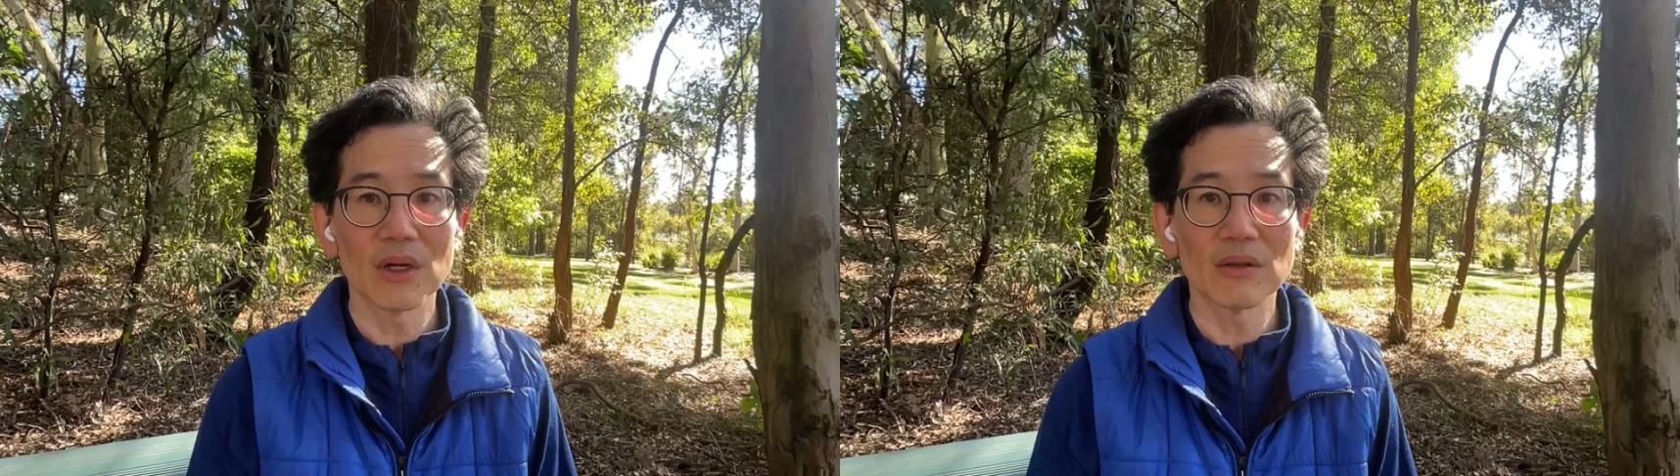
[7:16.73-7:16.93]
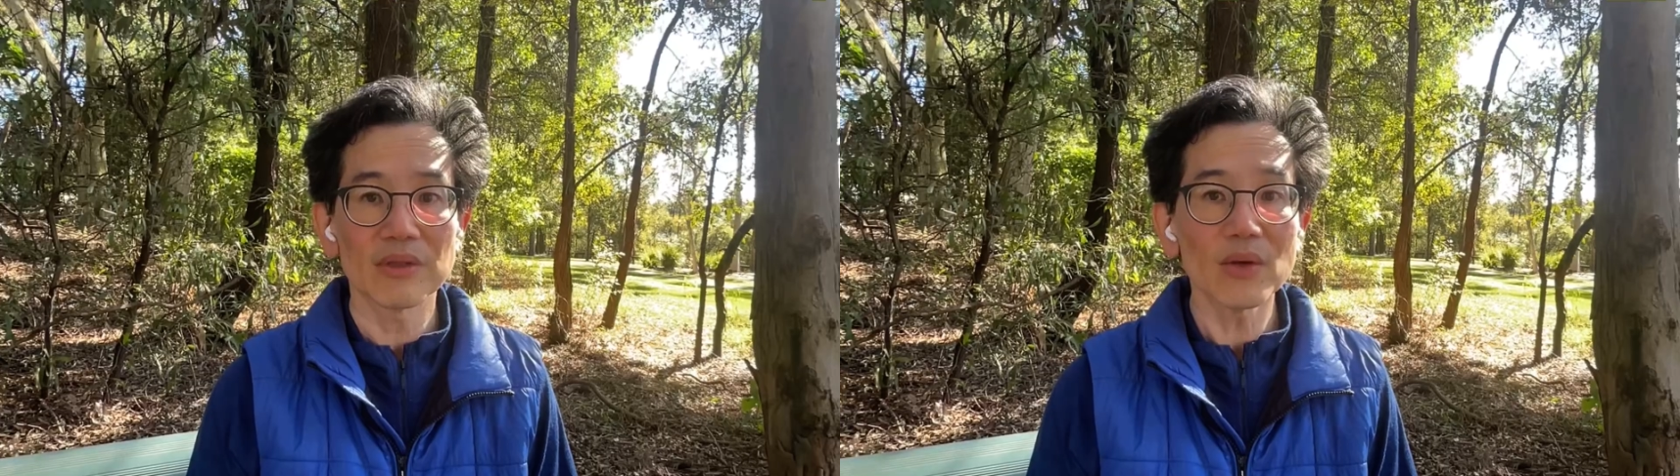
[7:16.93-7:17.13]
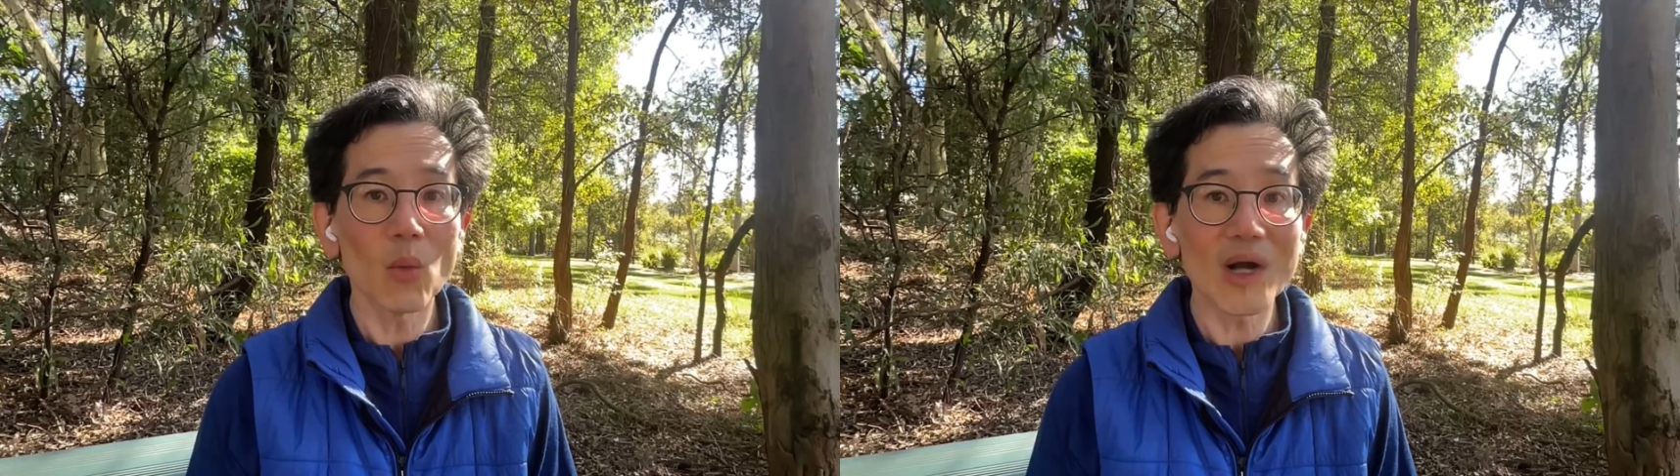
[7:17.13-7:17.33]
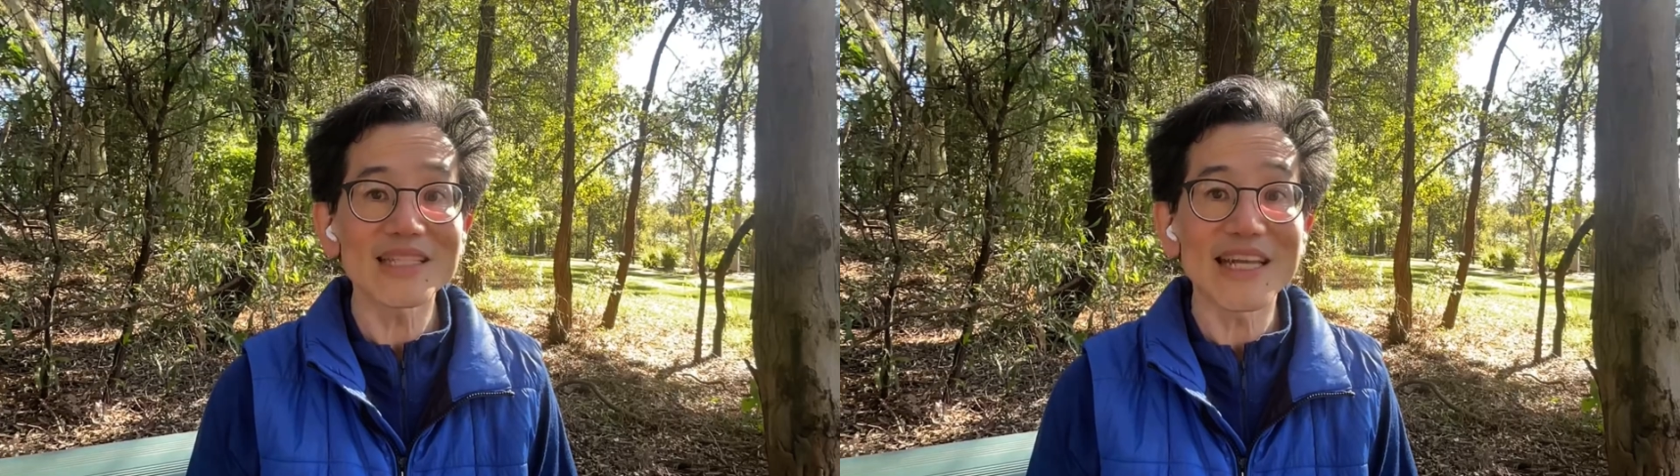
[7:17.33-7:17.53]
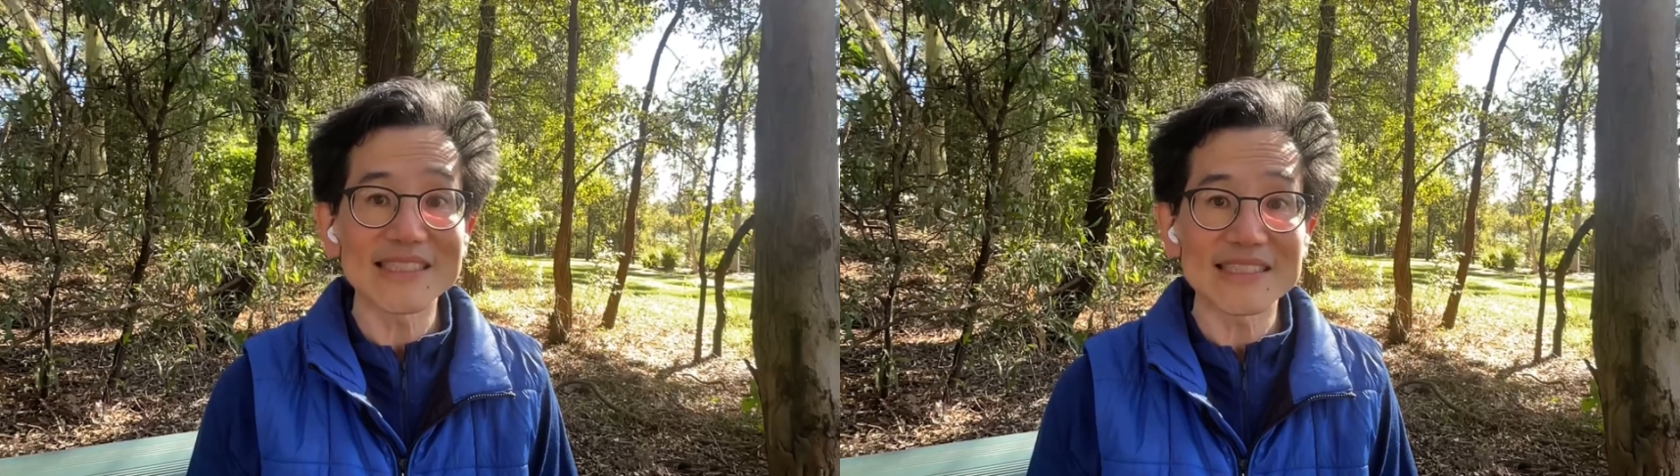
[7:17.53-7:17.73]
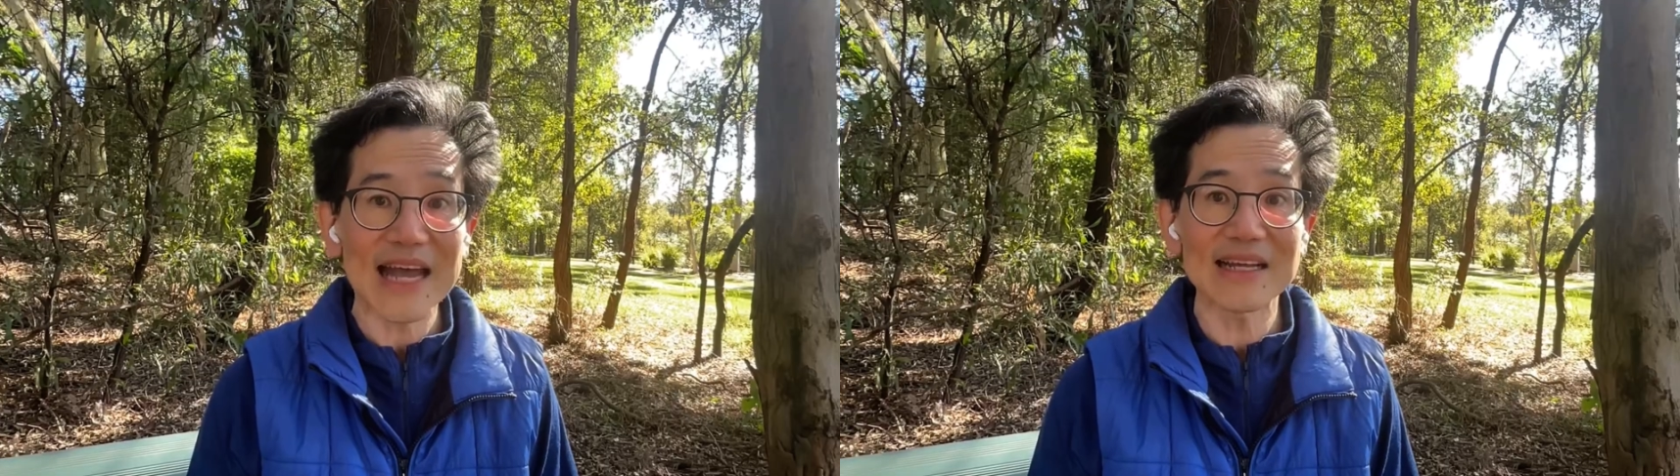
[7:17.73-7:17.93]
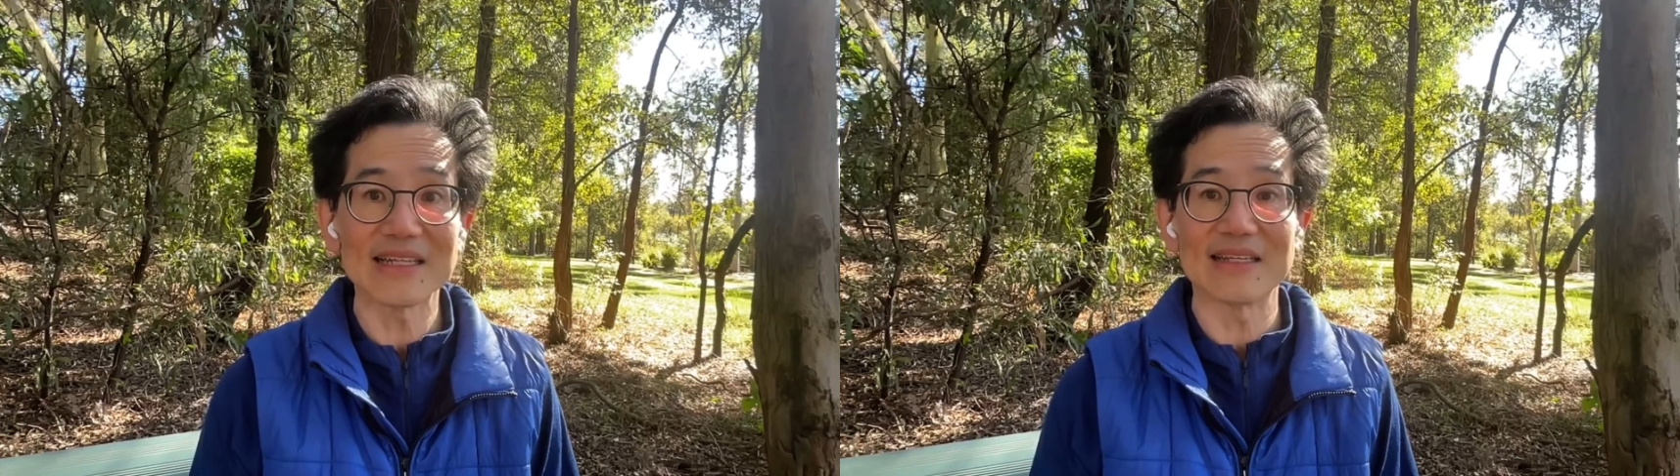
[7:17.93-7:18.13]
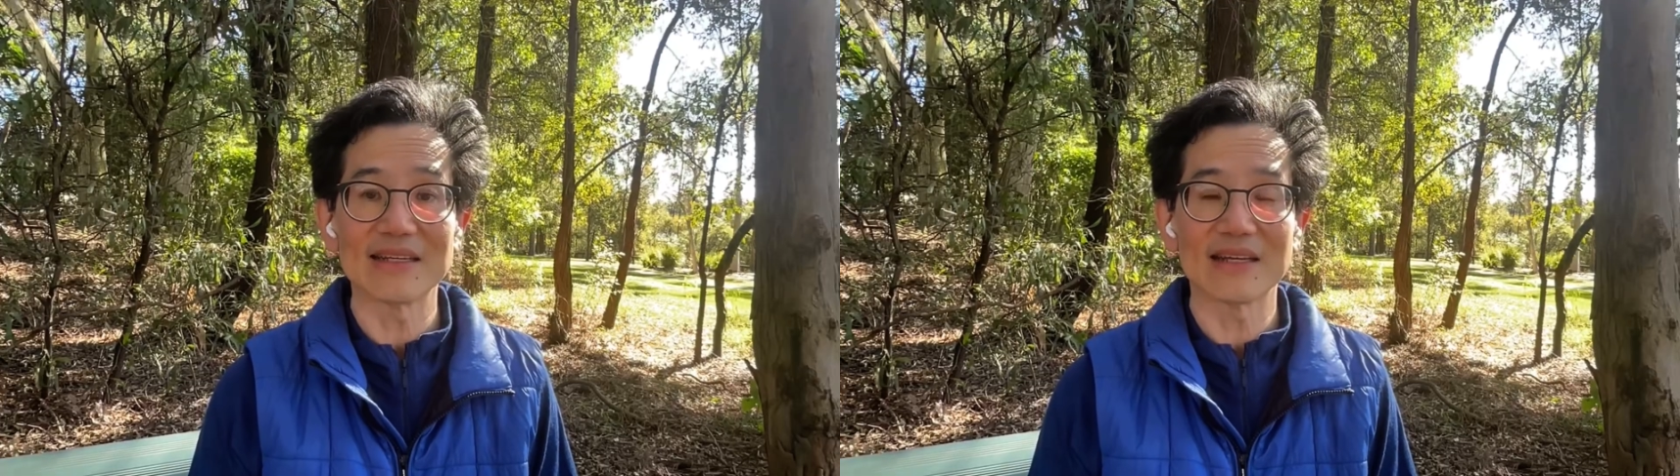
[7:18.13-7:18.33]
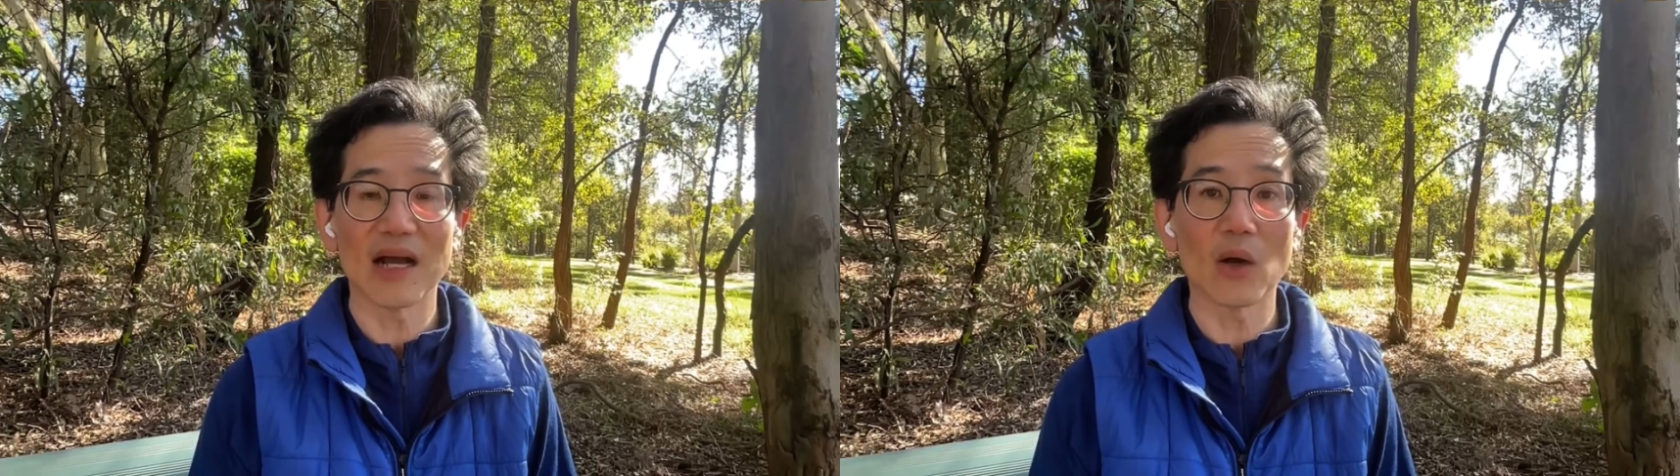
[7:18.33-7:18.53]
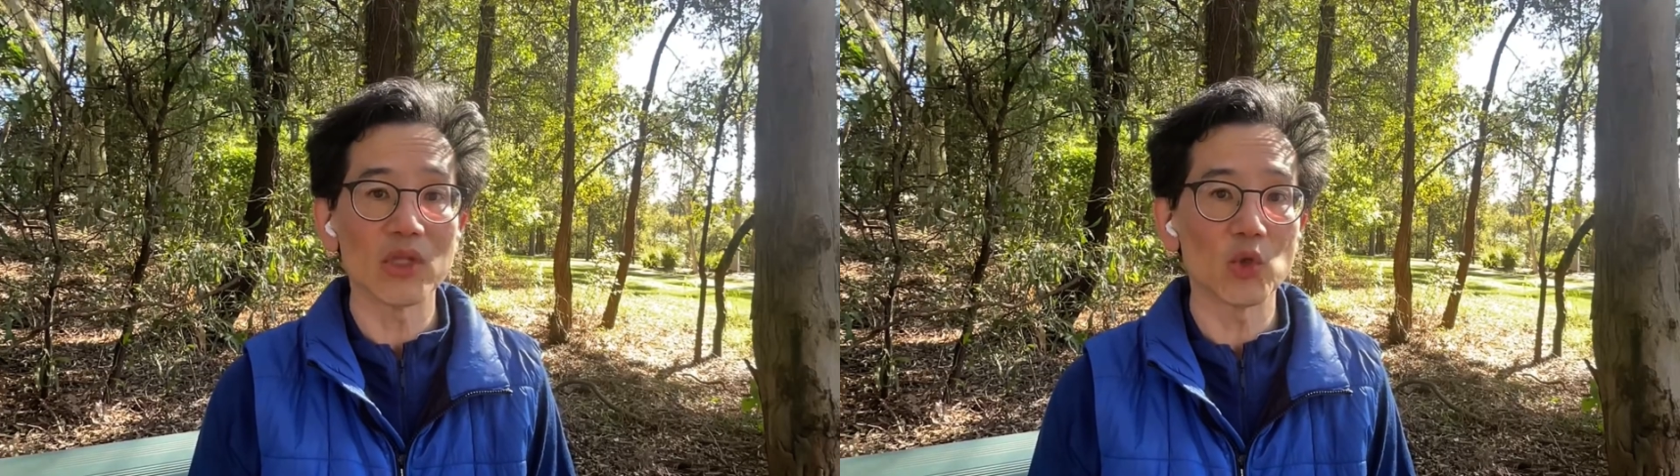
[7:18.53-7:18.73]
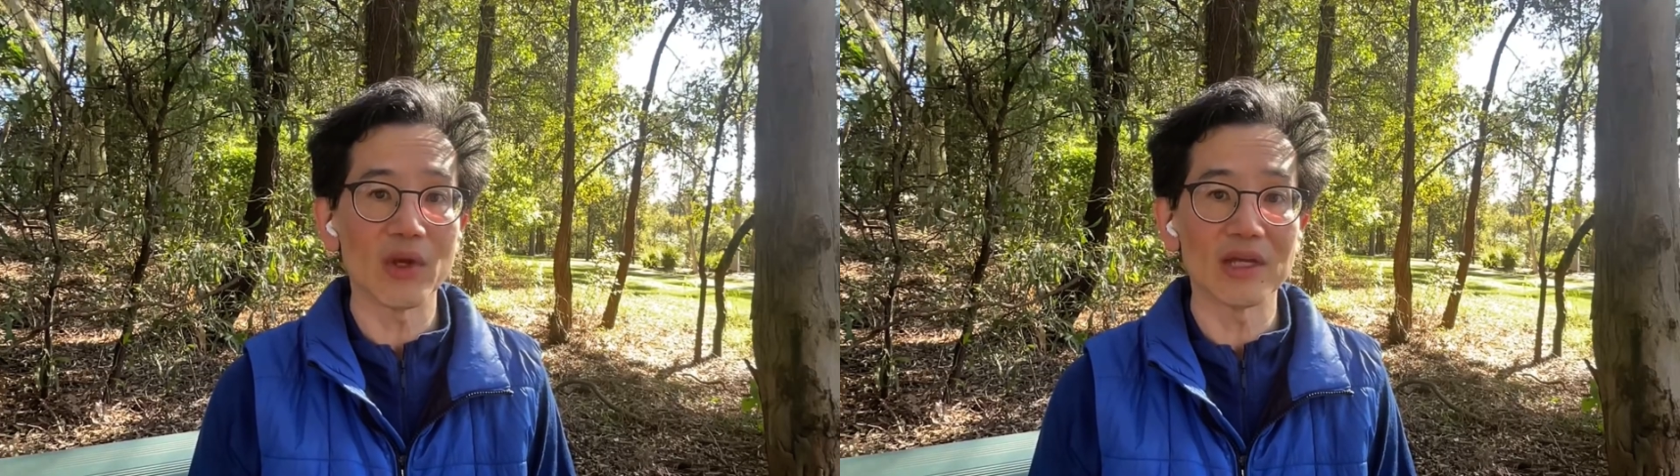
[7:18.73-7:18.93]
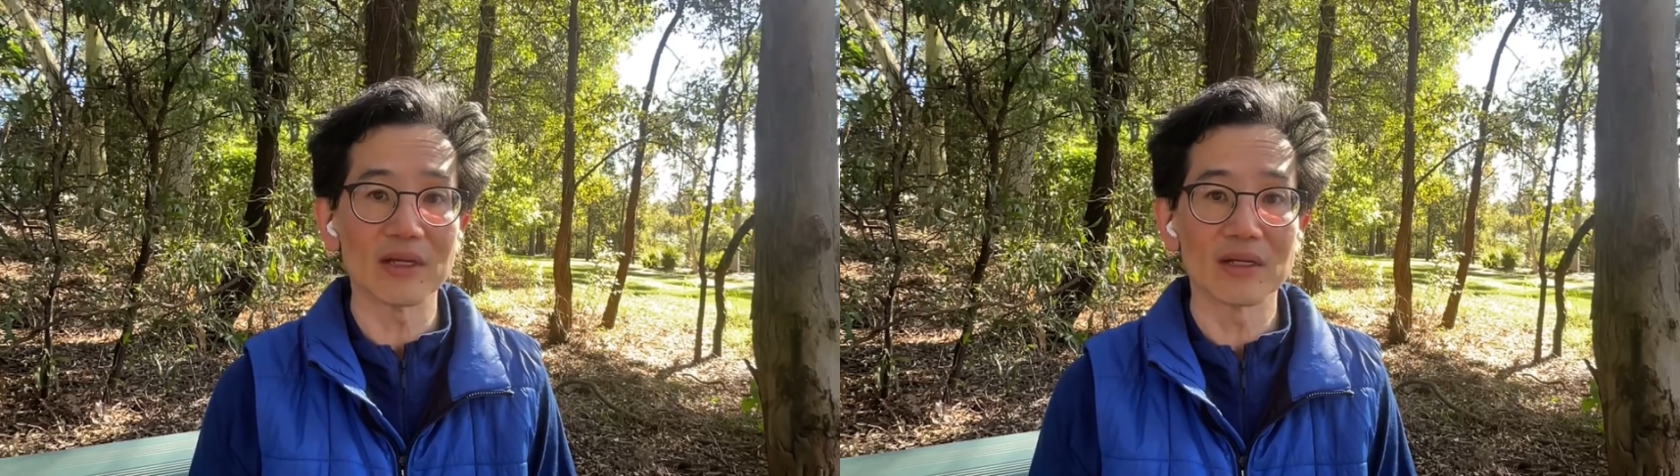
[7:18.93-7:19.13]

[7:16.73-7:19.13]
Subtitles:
Then what exactly are we doing?